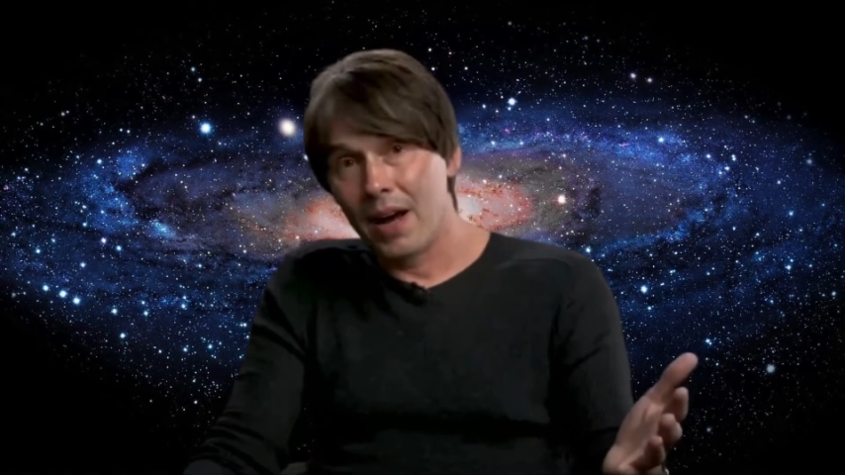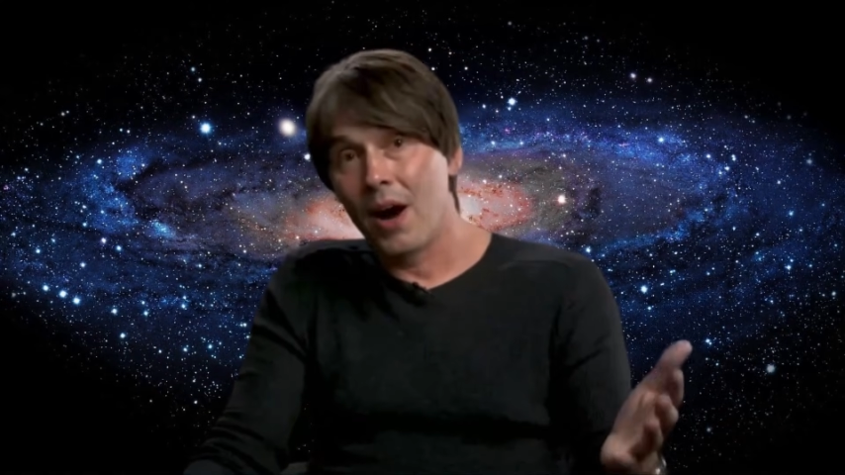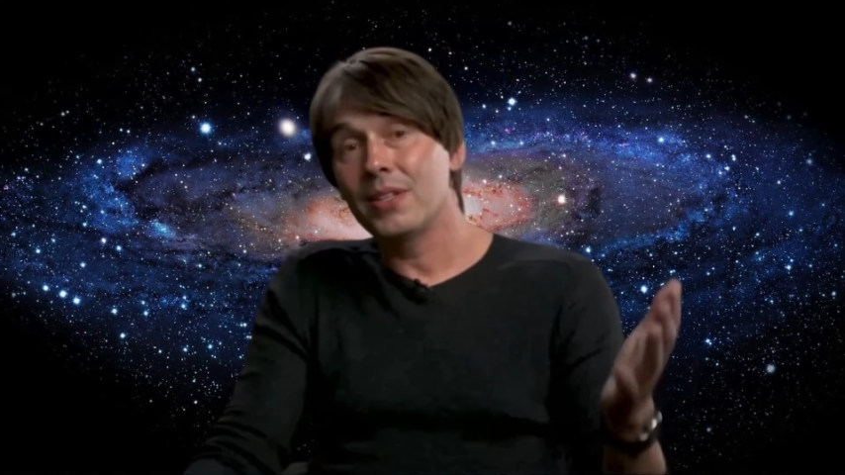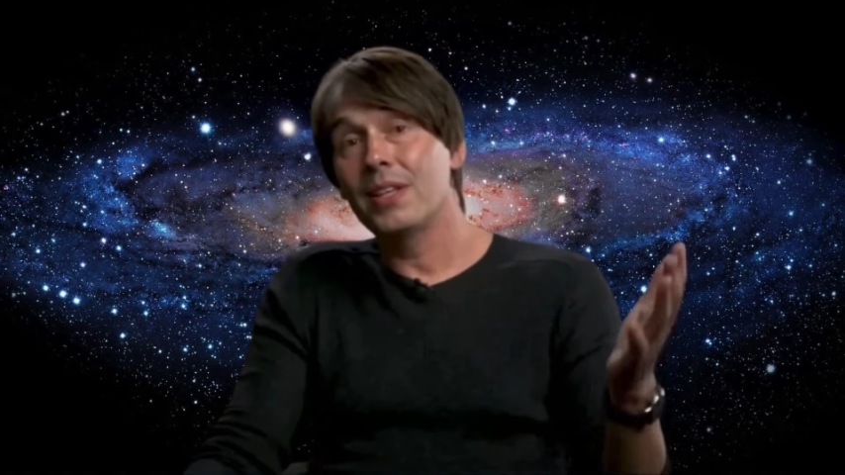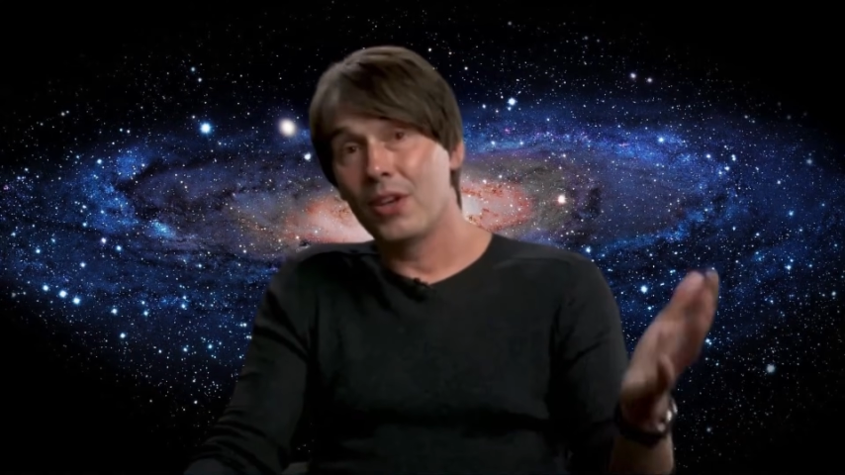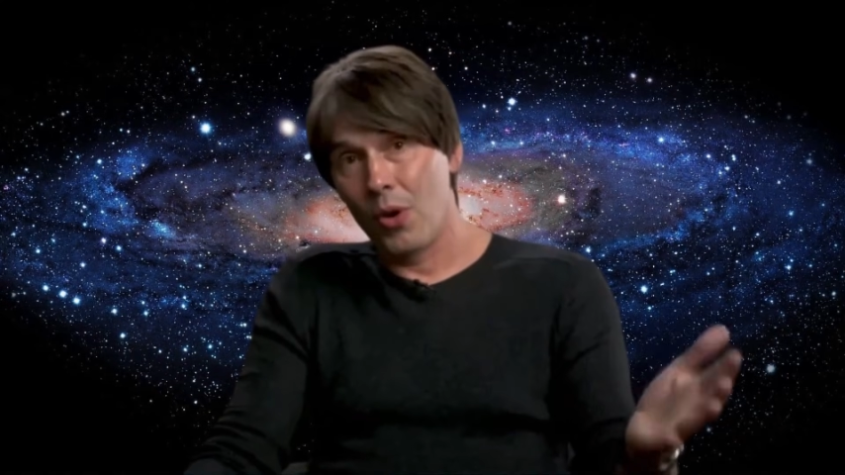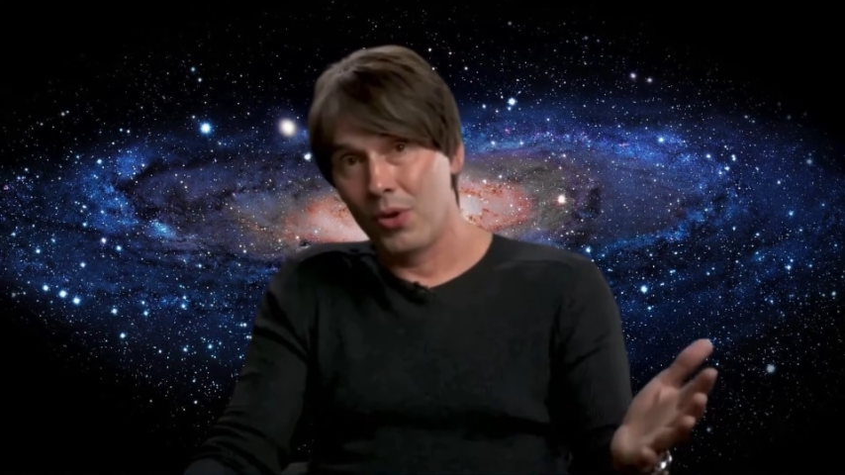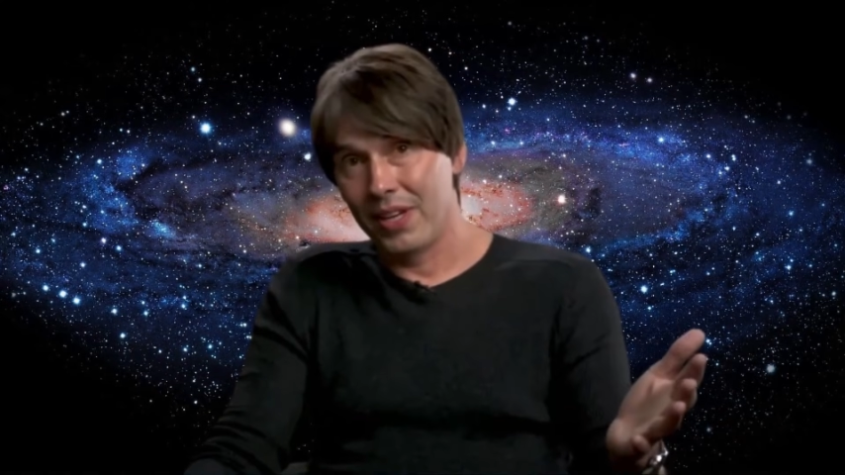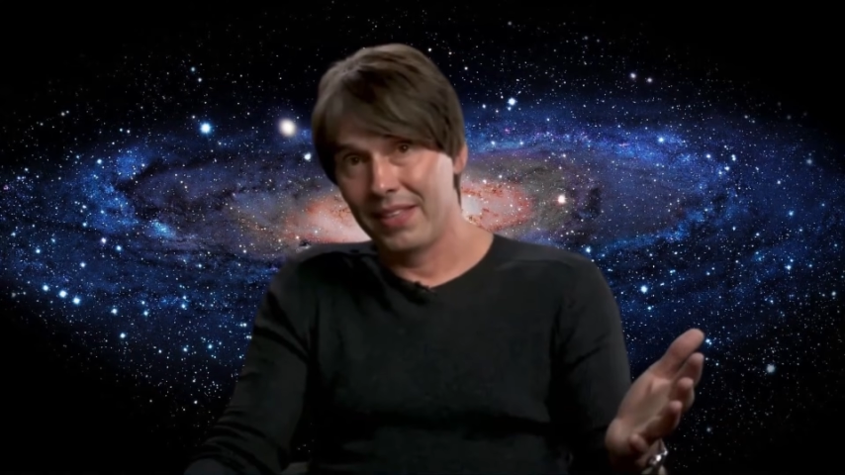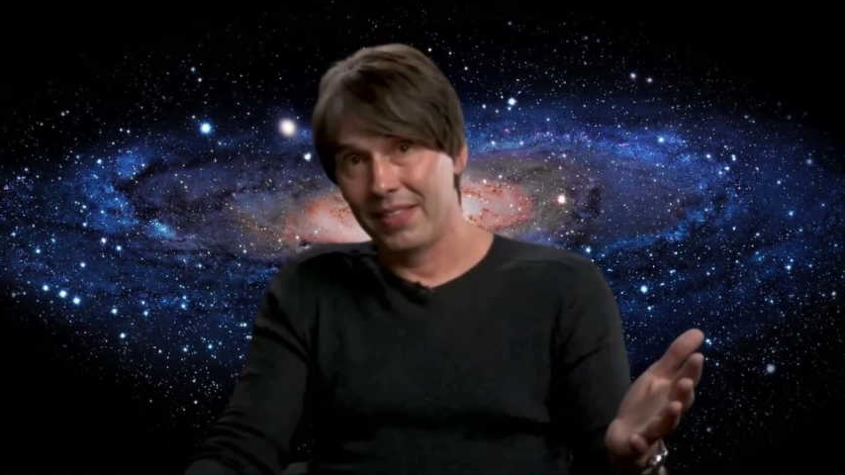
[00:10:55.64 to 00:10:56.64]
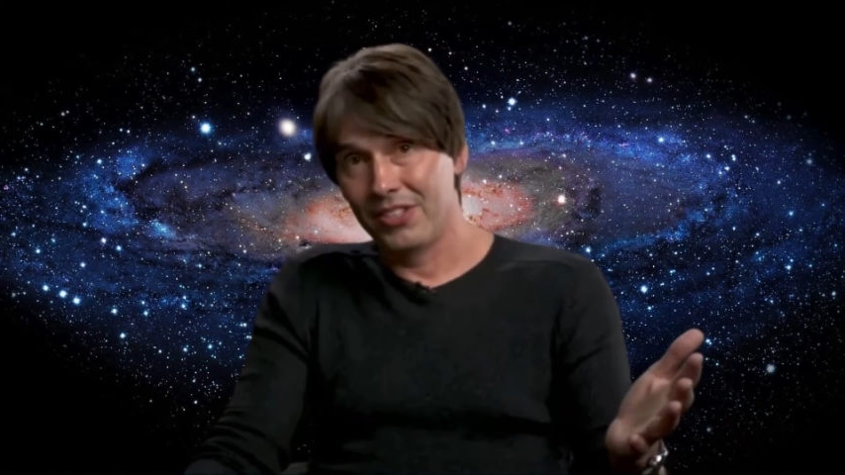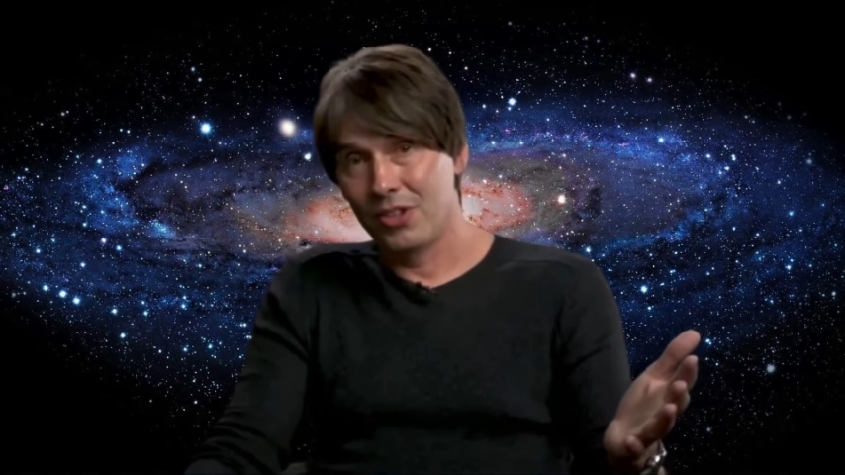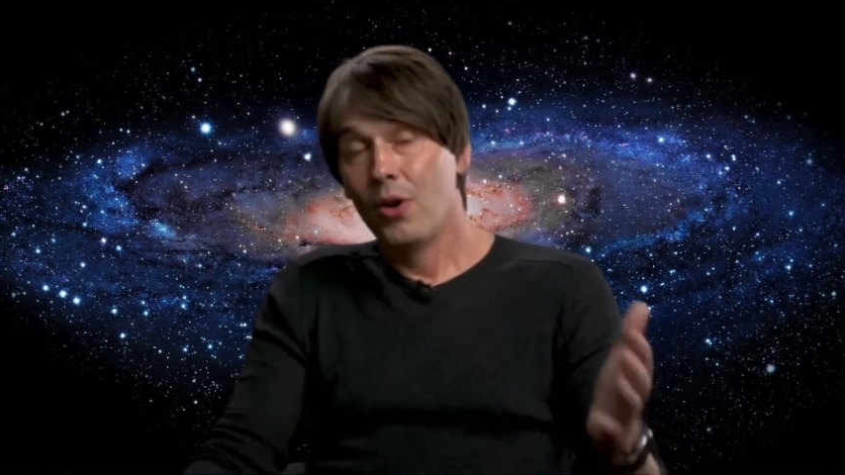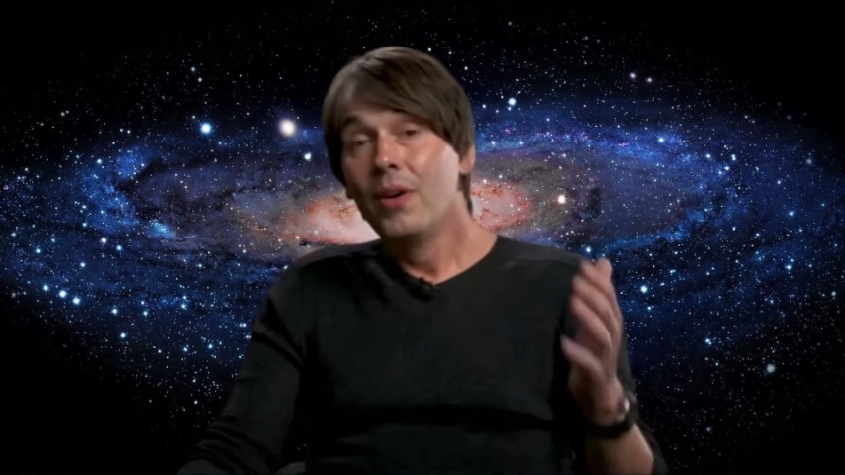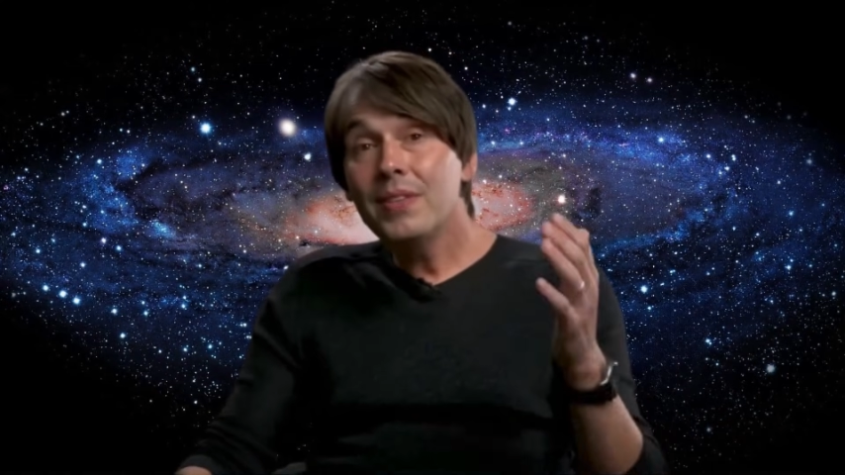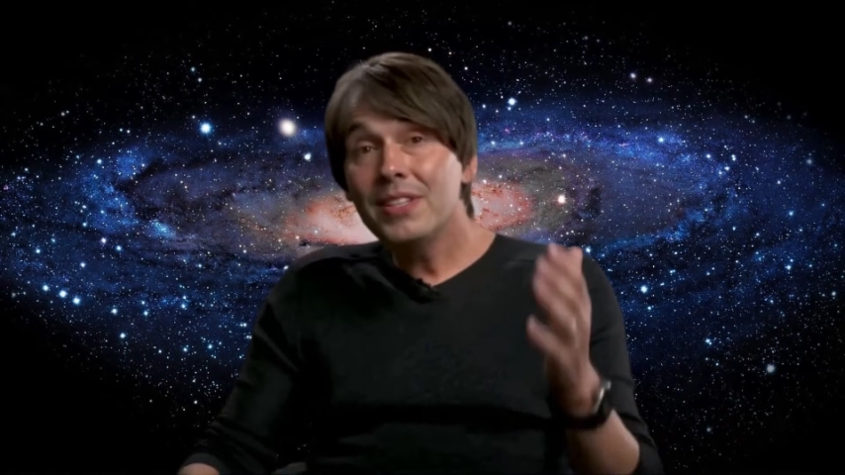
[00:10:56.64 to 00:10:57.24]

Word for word: Others called it the Song of